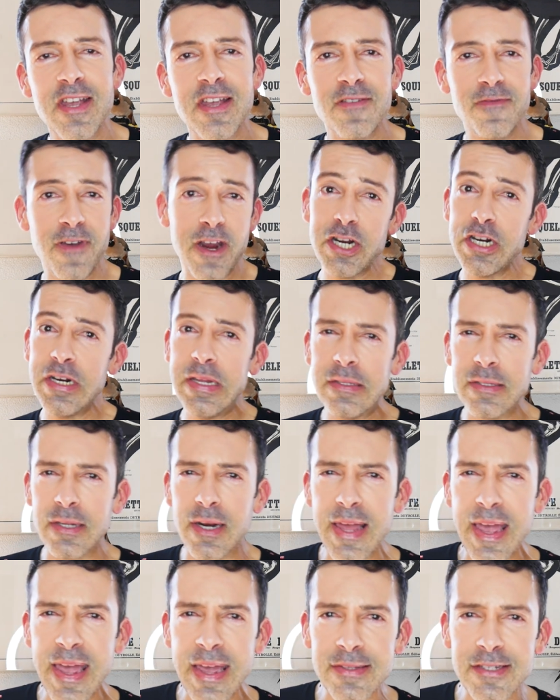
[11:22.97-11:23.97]
Very
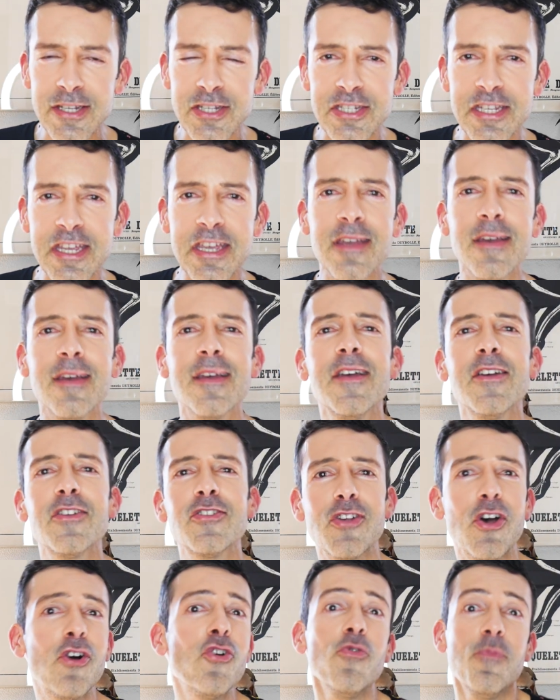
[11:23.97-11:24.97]
little editing.
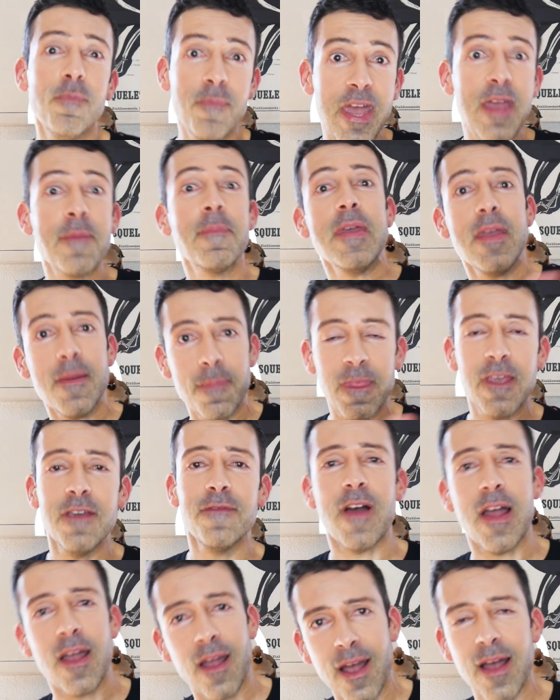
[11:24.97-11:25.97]
So maybe
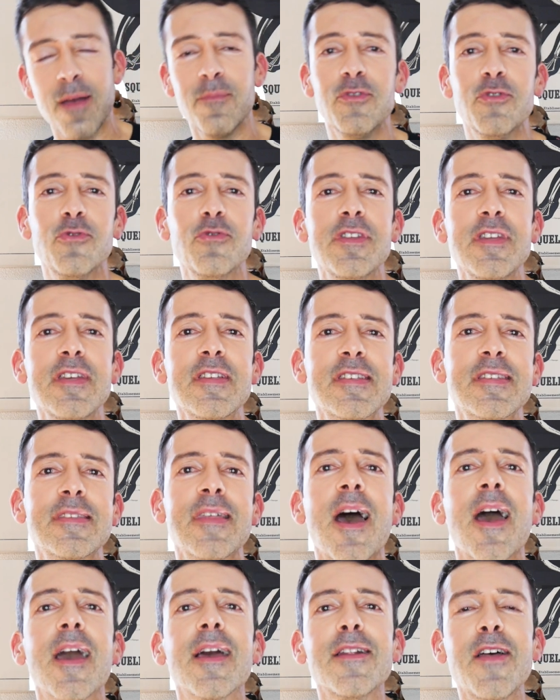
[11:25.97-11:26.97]
if I come to this
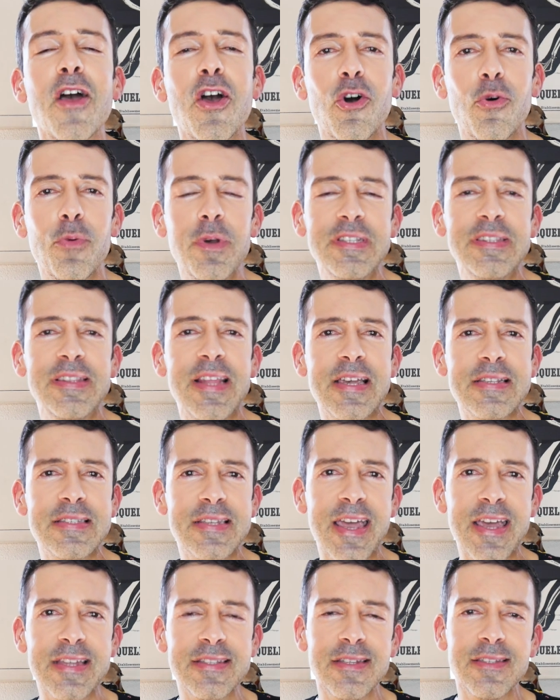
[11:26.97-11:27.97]
style with less
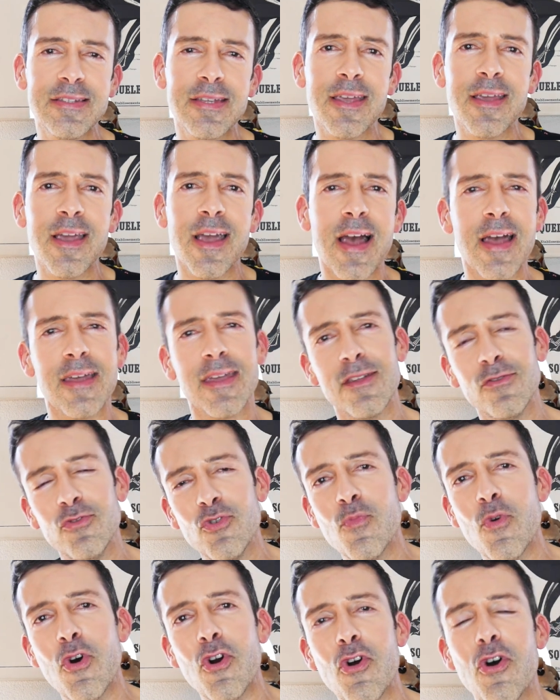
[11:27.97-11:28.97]
editing, I can do
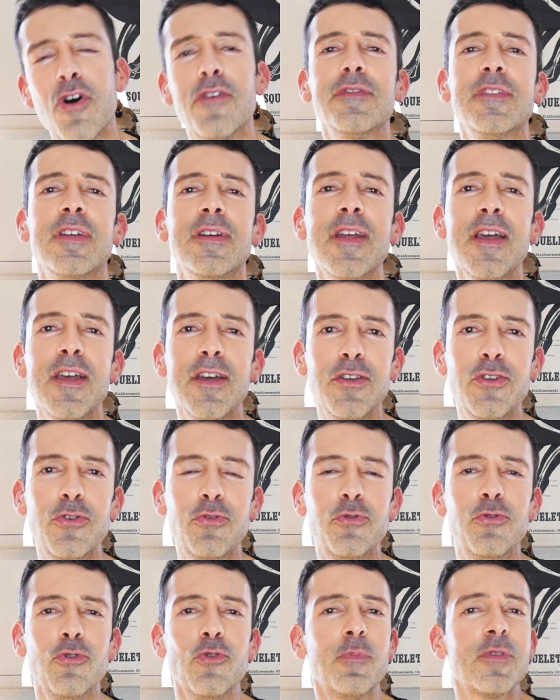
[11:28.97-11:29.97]
more often
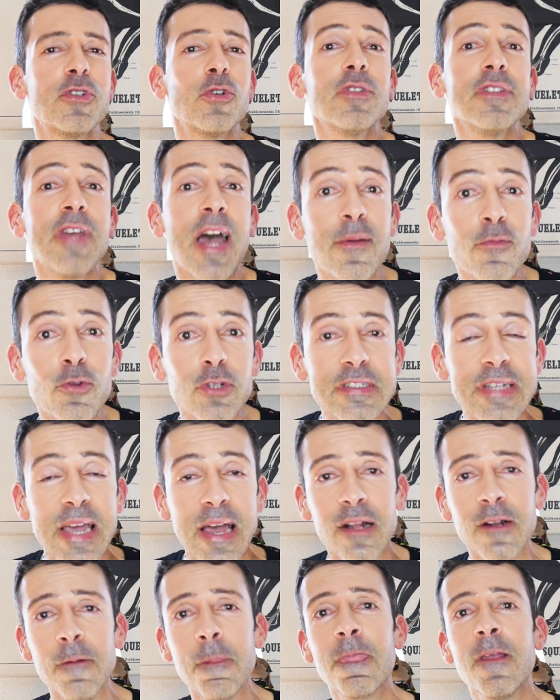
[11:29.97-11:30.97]
YouTube. So time will
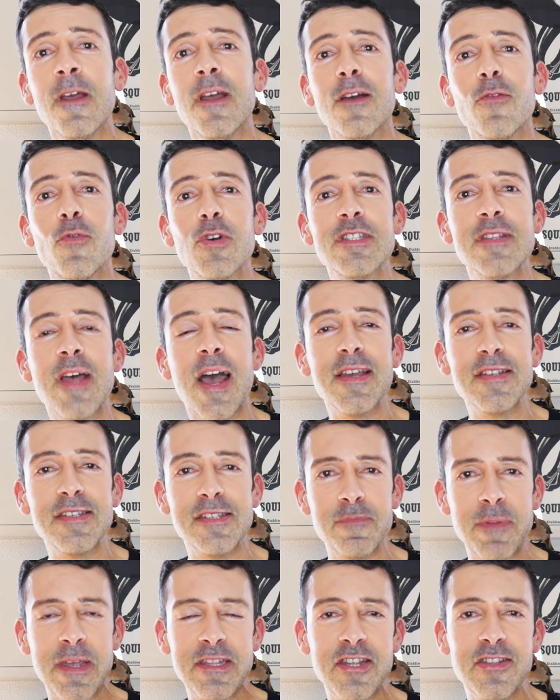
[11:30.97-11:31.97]
tell. It was nice
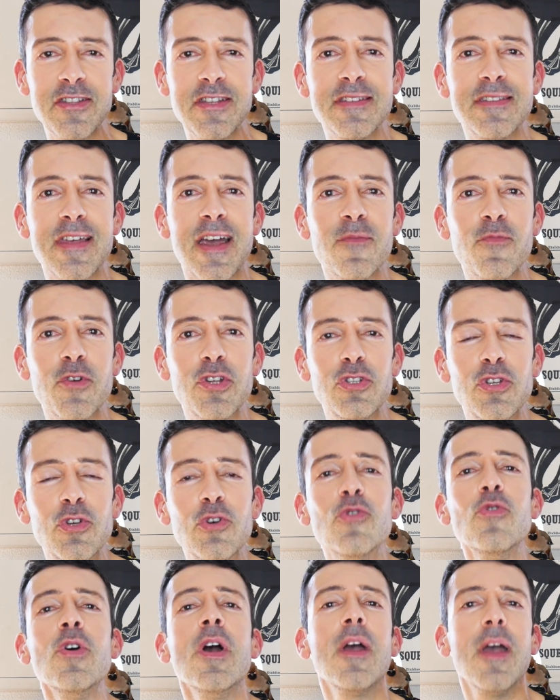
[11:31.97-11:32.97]
spending this time with
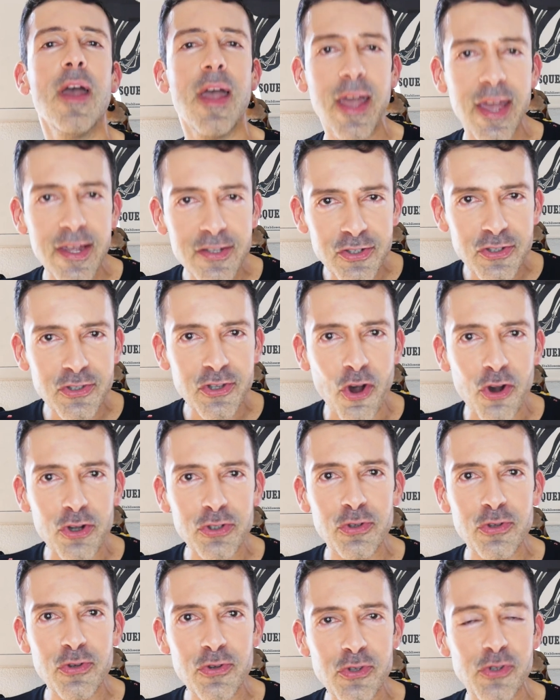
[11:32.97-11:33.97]
you, and talk
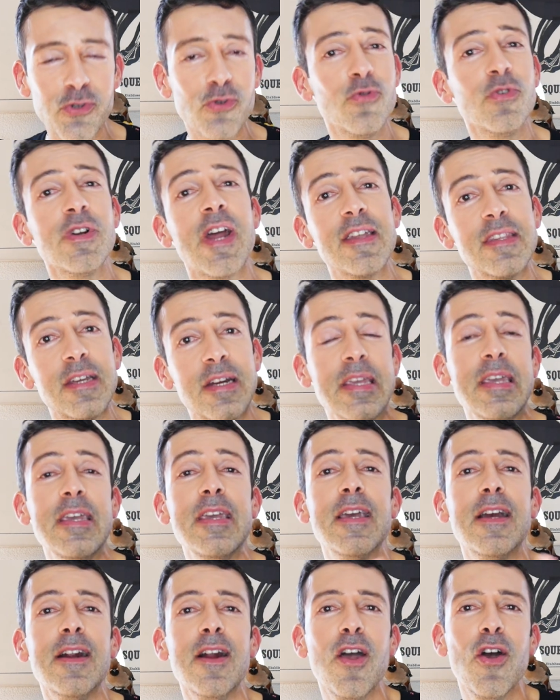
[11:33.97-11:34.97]
to you soon, either
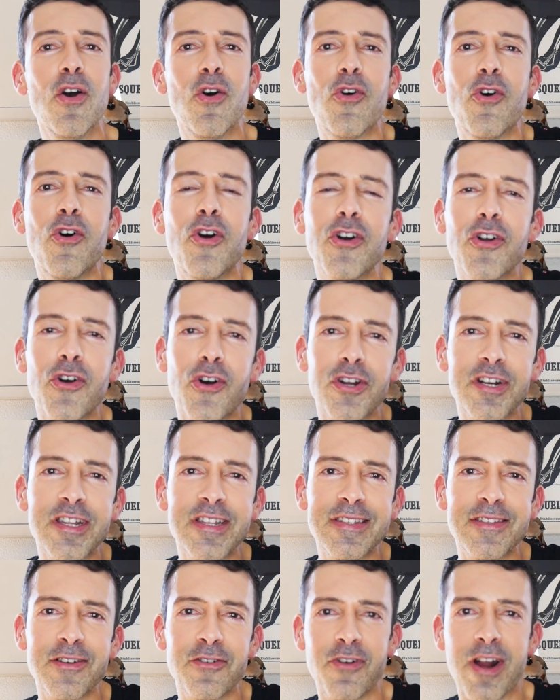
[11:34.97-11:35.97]
here or on
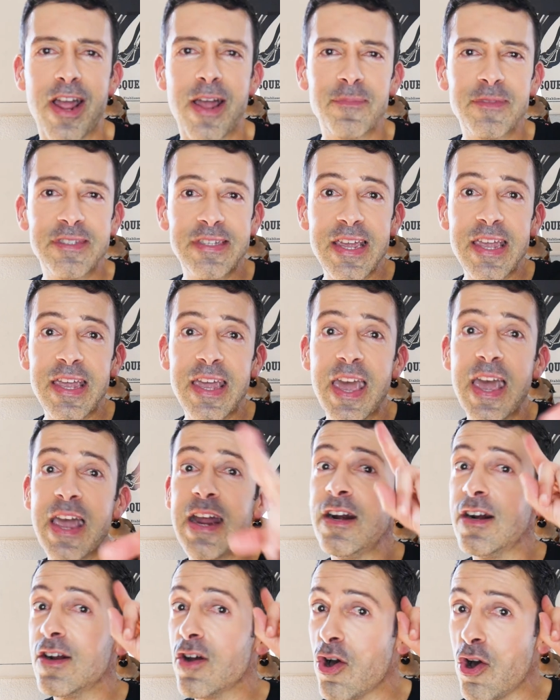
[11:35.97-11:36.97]
Instagram. Take
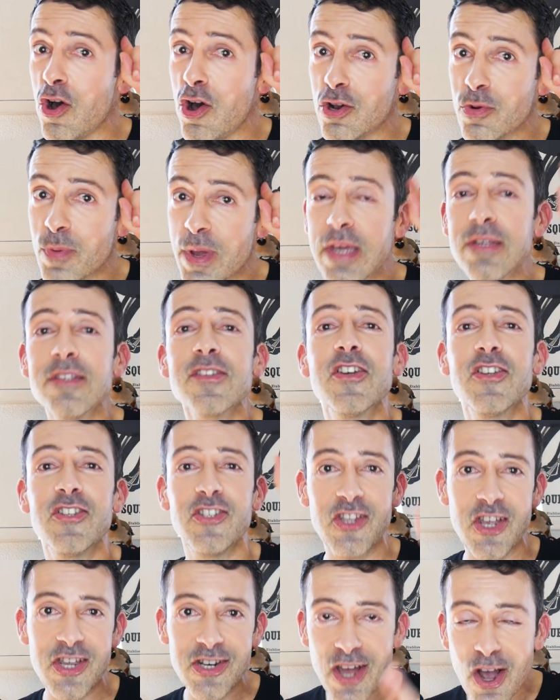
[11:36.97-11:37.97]
care. Always
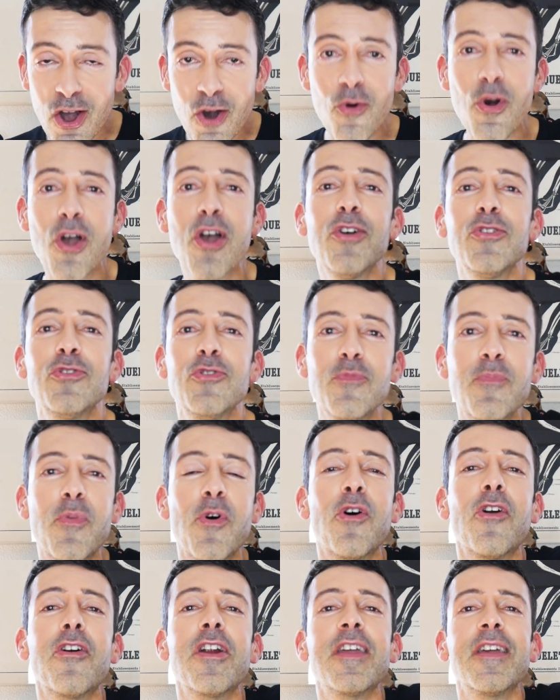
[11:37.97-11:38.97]
say no to
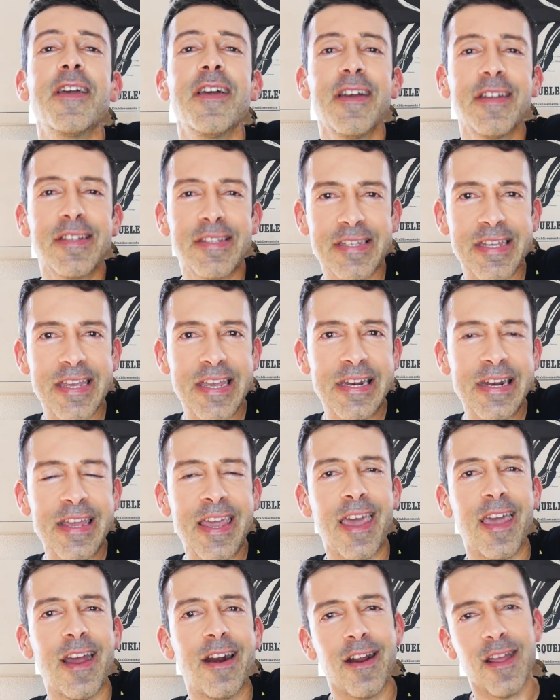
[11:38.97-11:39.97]
boring
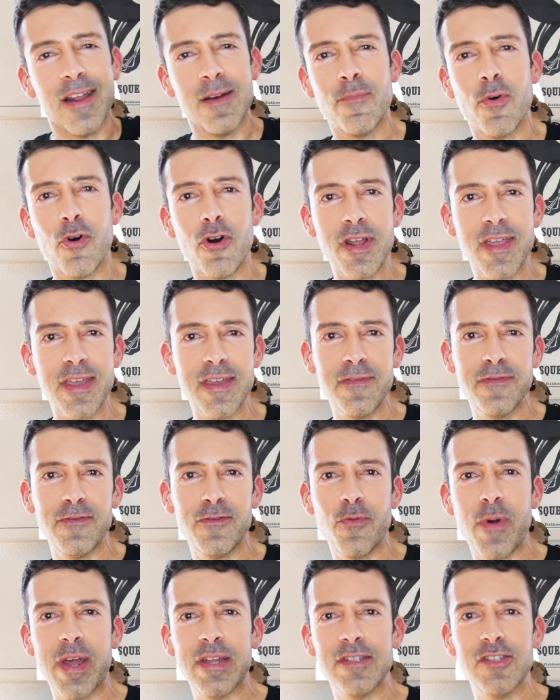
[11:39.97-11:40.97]
skincare and boring
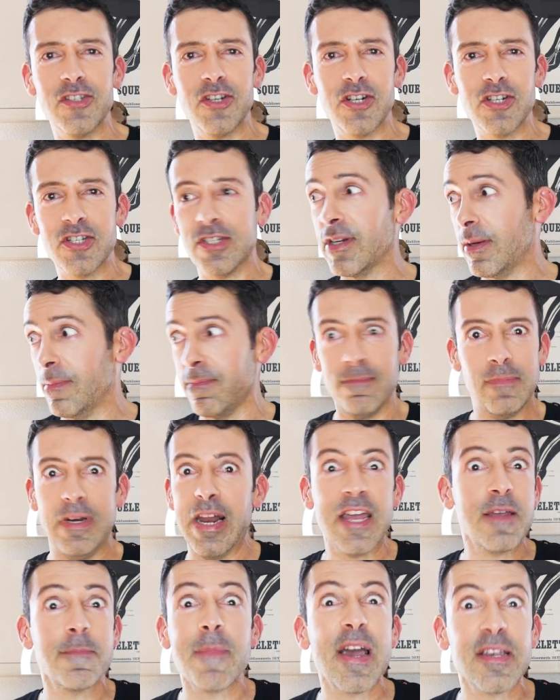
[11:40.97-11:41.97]
influencers
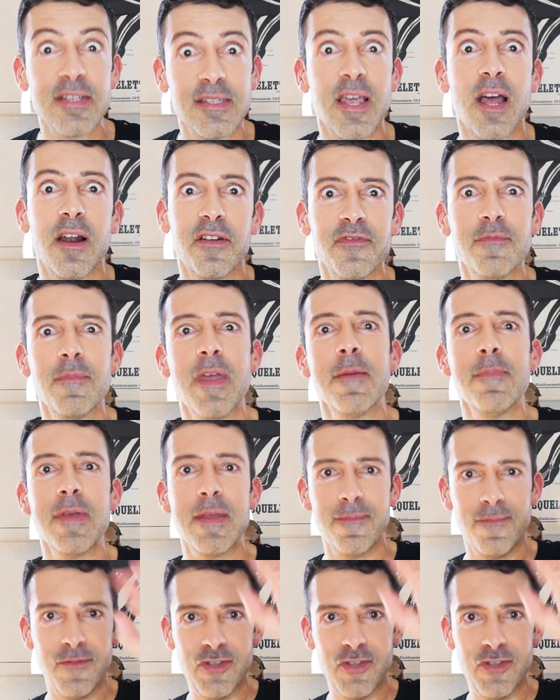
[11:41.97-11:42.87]
like myself, maybe.